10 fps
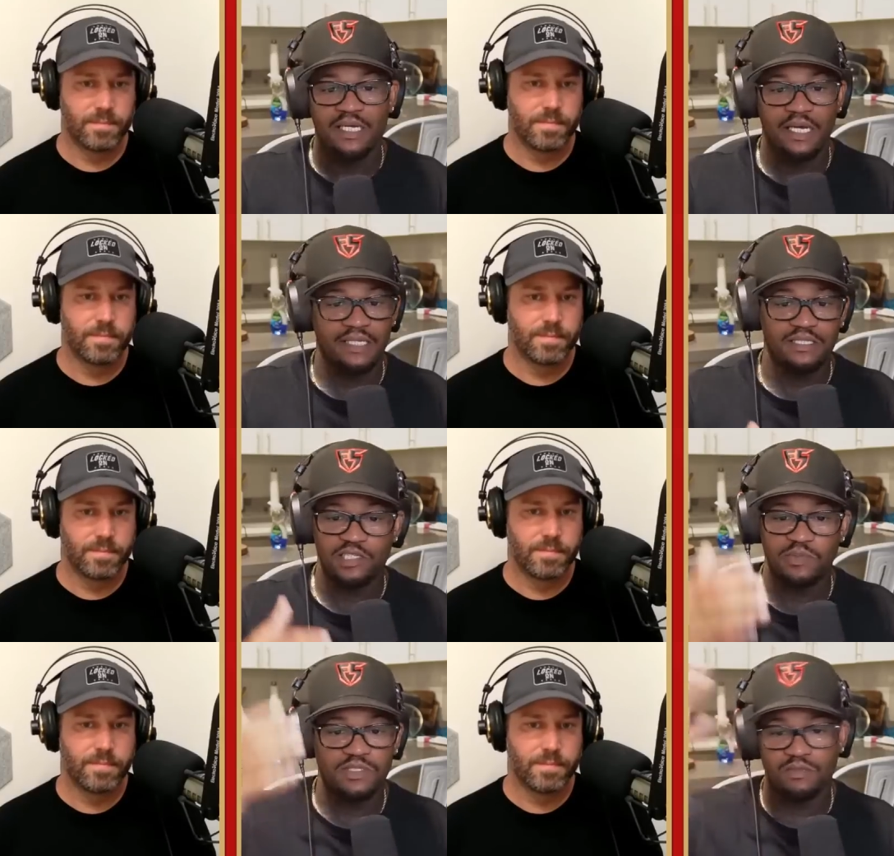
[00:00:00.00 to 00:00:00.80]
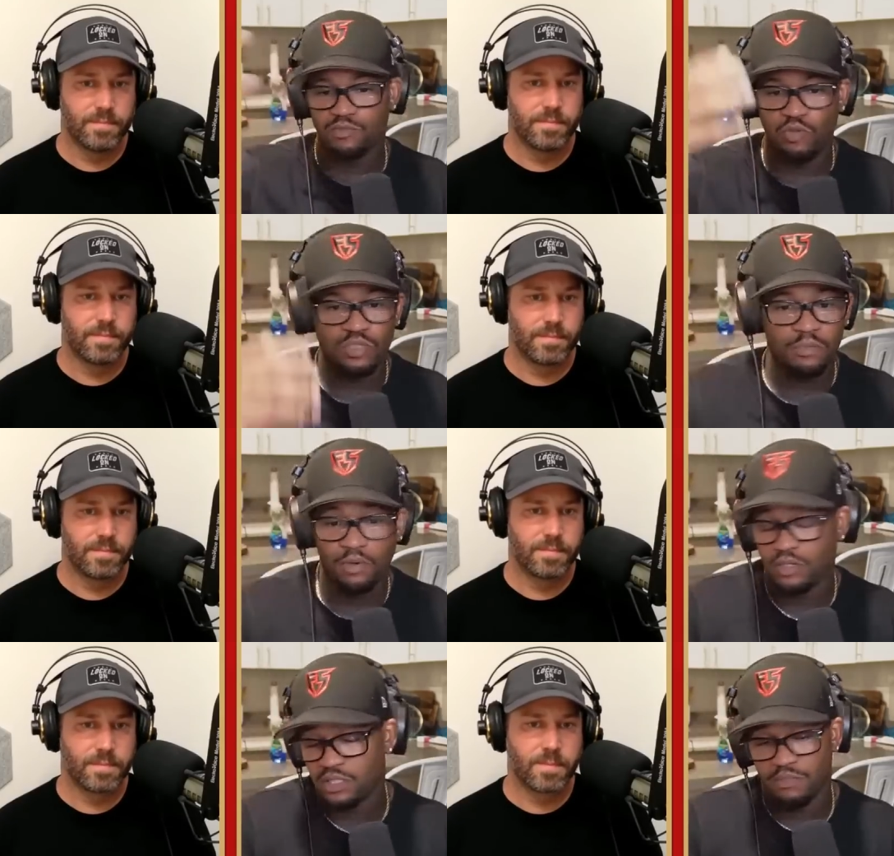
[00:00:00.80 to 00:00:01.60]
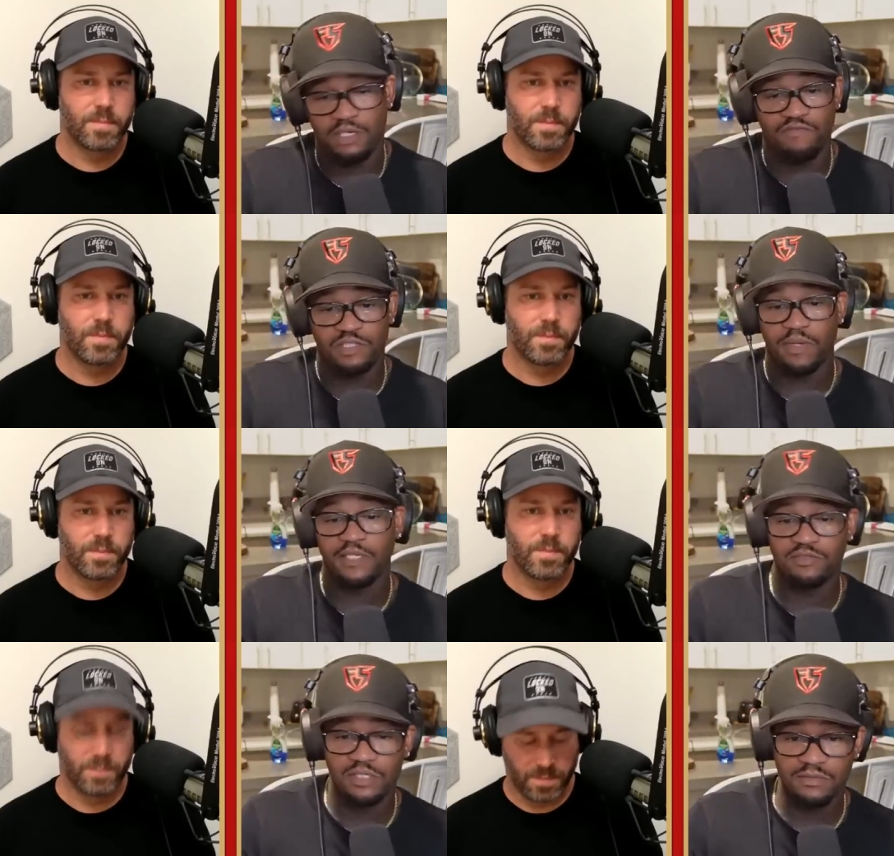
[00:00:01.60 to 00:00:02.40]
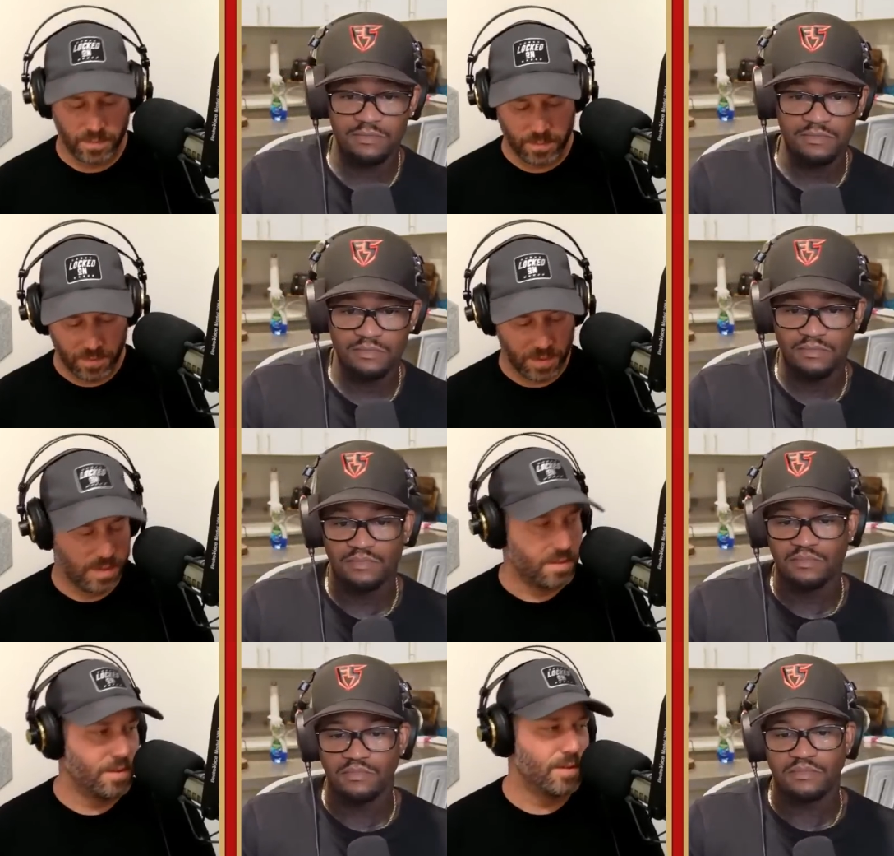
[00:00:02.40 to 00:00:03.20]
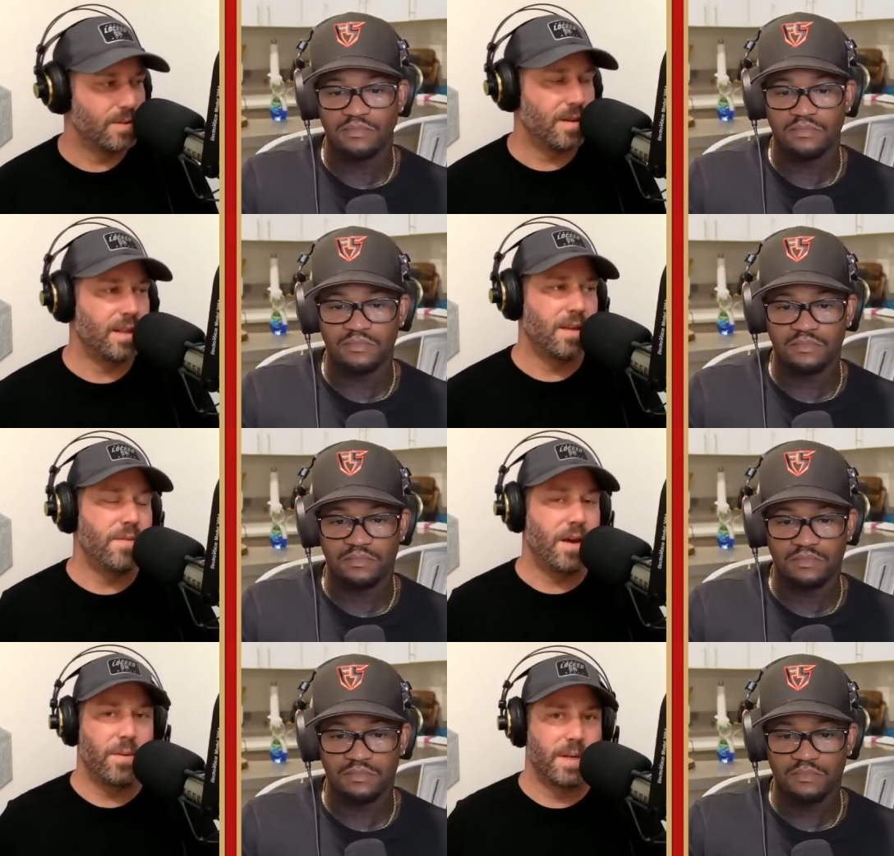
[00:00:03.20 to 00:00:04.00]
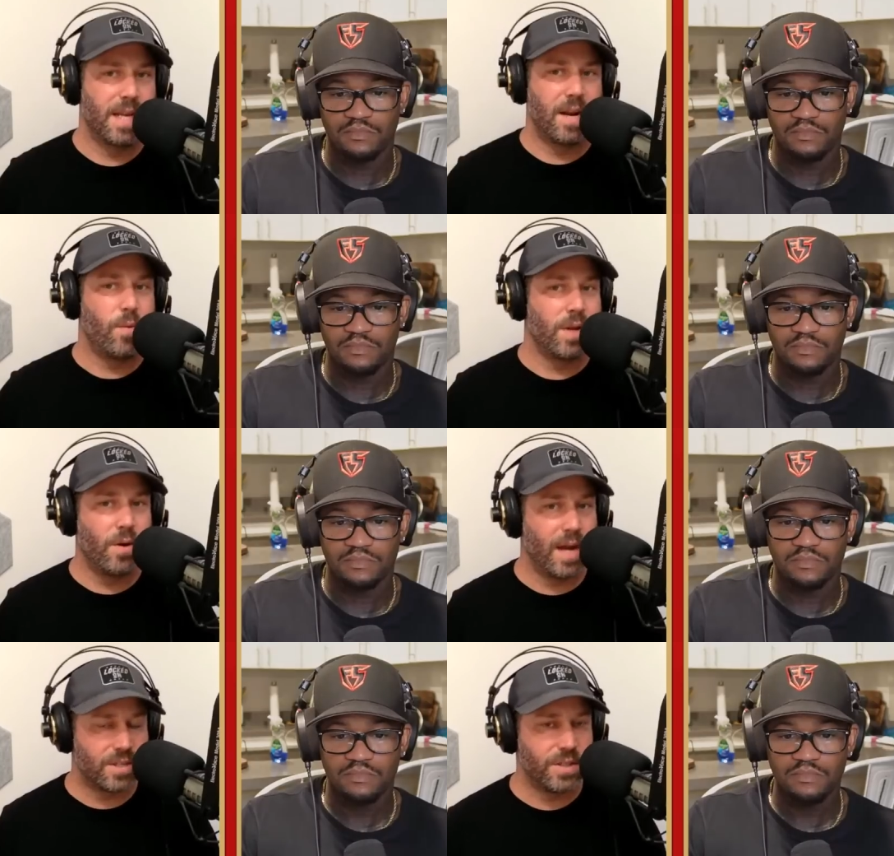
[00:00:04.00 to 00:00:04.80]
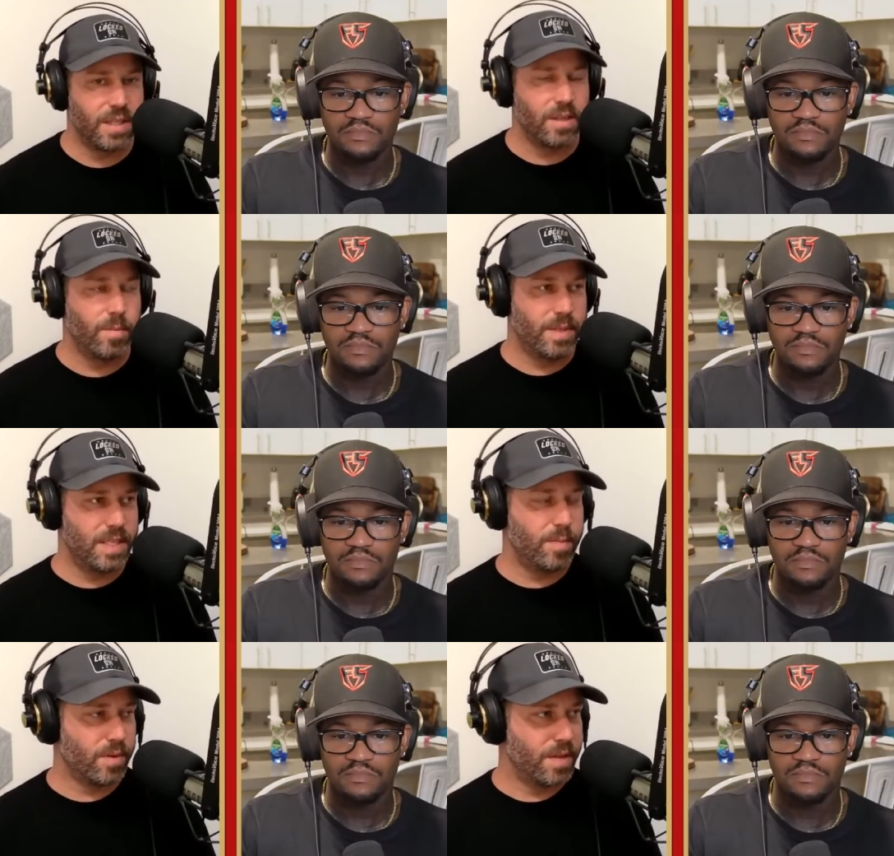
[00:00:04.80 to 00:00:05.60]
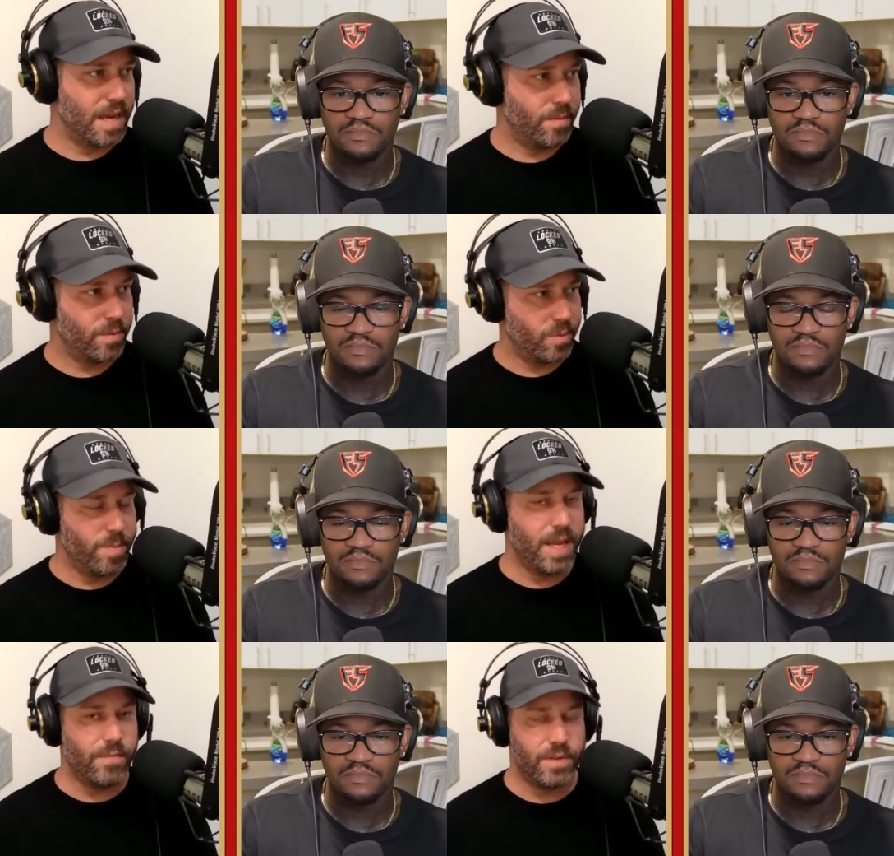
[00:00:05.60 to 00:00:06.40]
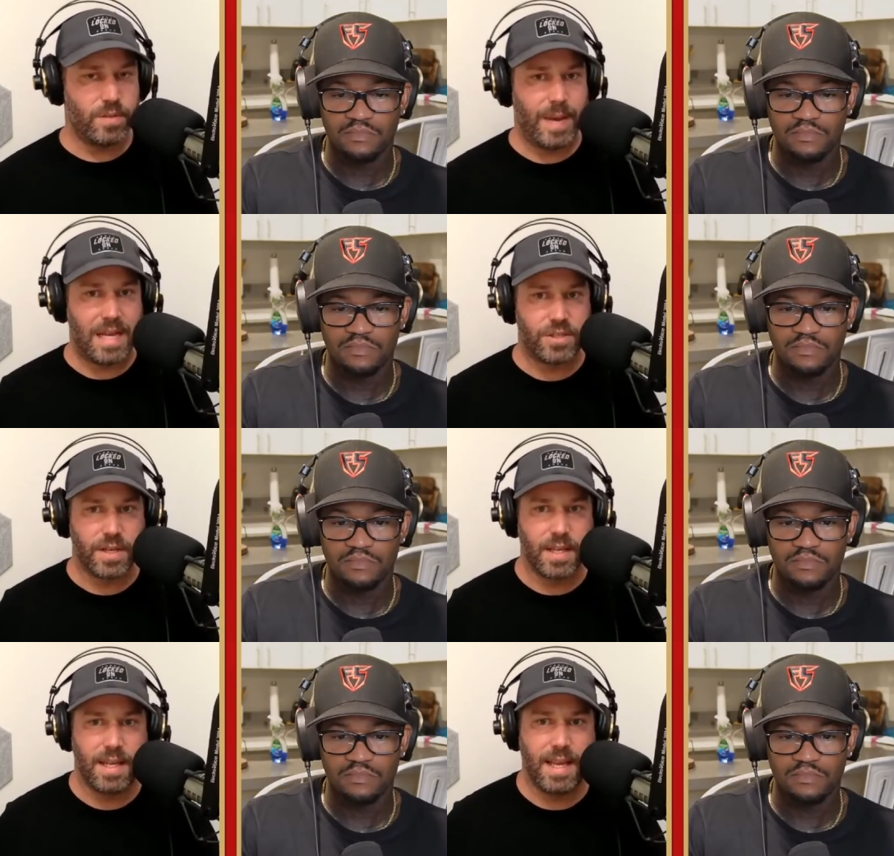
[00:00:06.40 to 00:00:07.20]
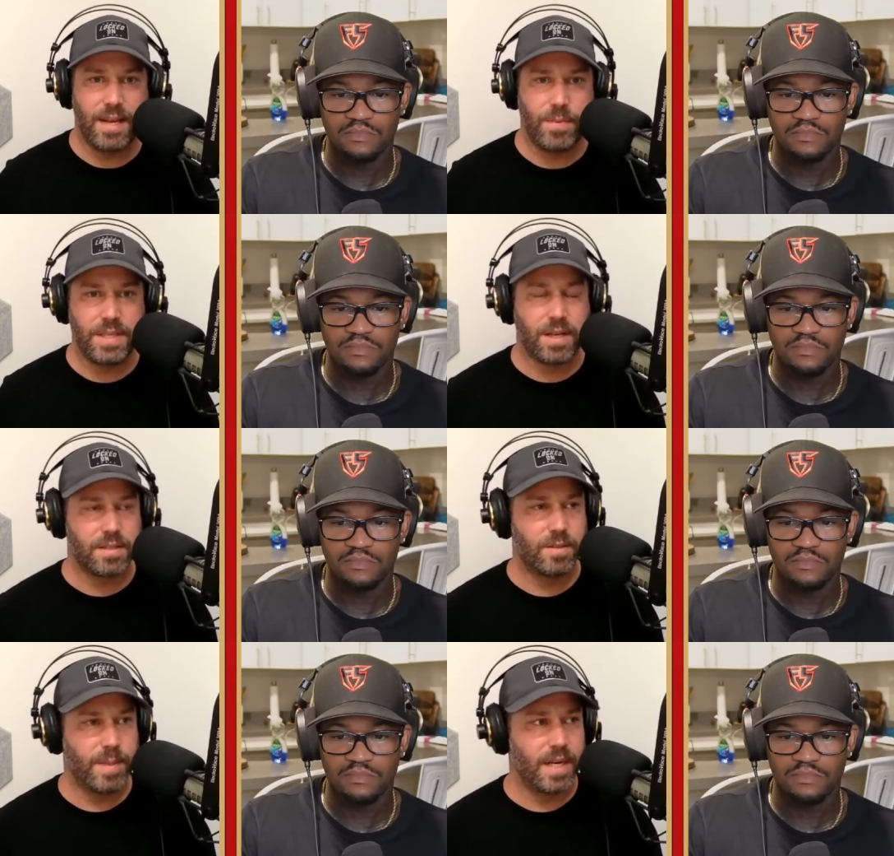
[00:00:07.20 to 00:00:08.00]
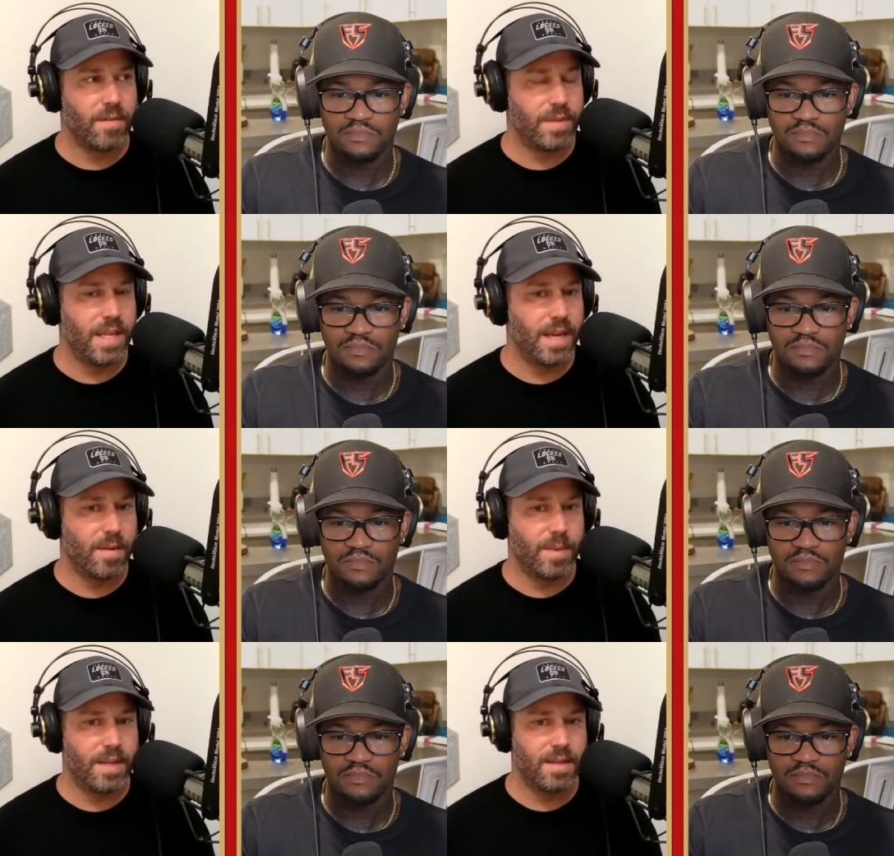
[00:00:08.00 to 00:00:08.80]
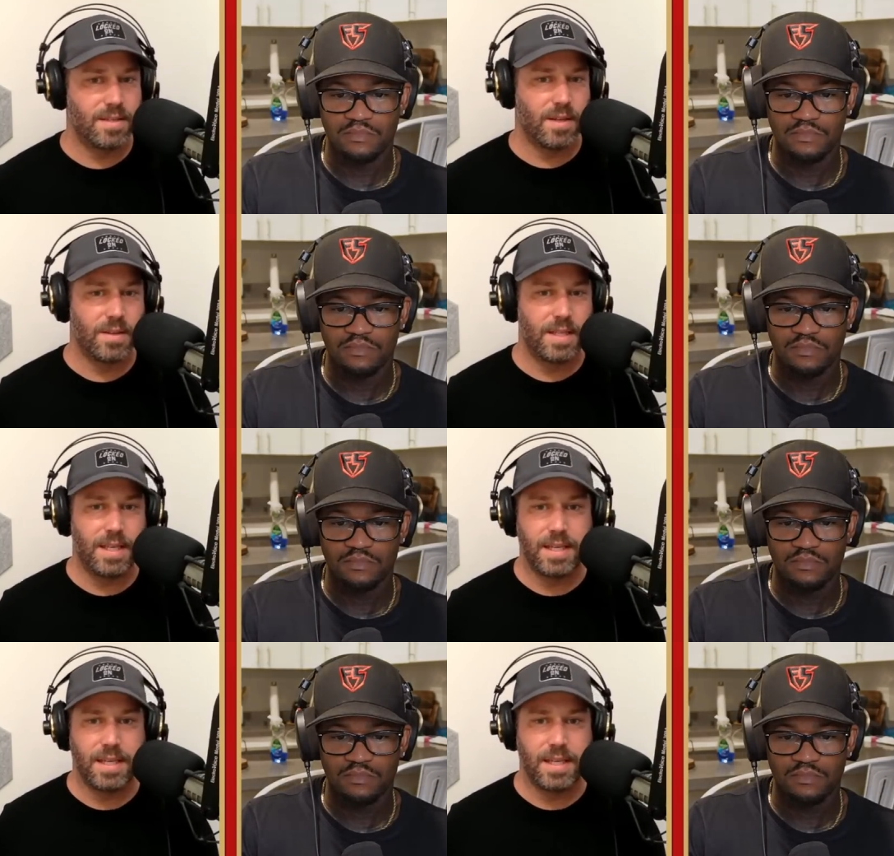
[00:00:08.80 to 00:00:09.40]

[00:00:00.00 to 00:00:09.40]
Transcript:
Speaker 1: at the expense of them throwing the ball to Minkah Fitzpatrick.
Speaker 2: I love that one. And I want to go actually a little bit deeper on that one with Minkah Fitzpatrick. And we talked a little bit off the air because on the